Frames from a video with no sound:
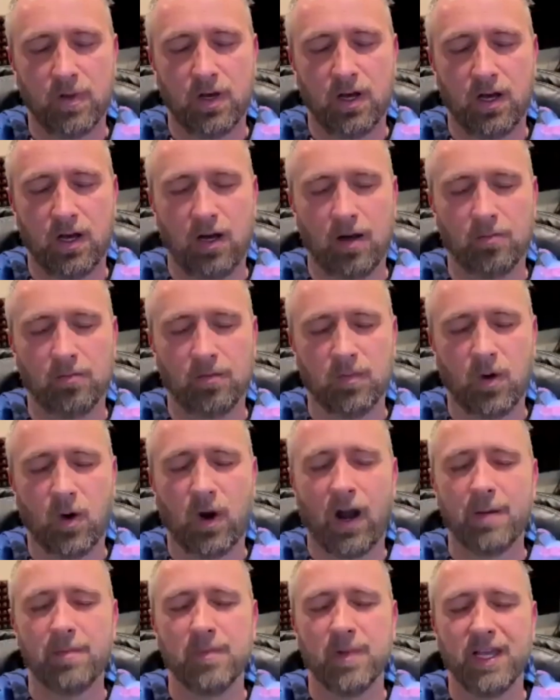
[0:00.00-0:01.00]

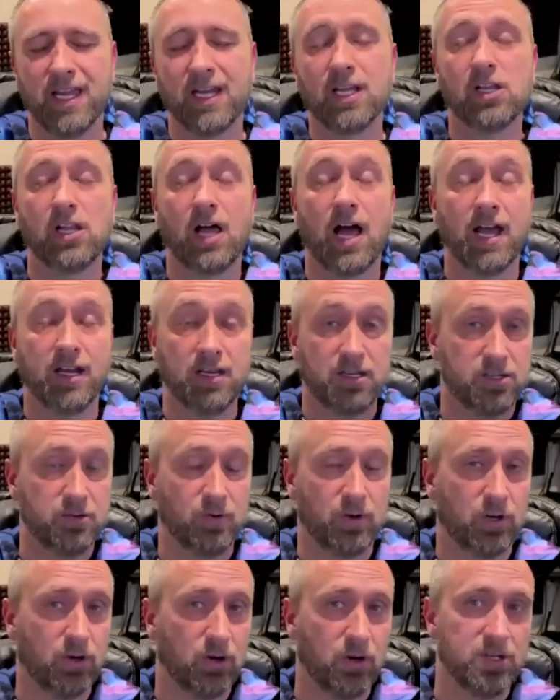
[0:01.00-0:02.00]
or I'm inclined
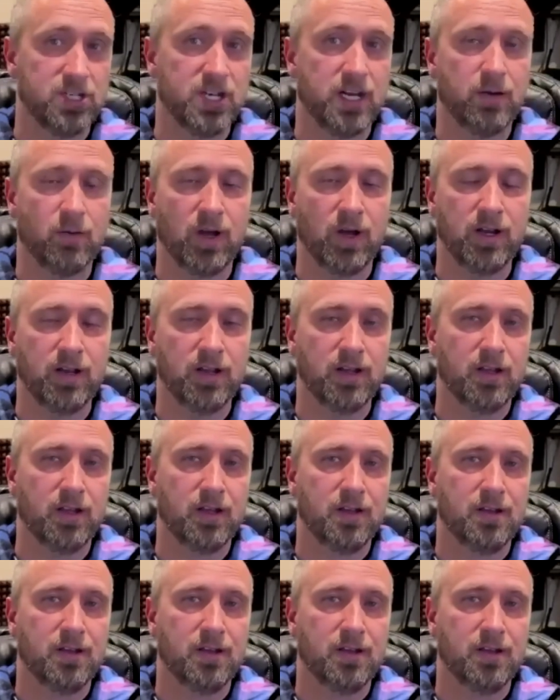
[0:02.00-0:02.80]
to encourage anyone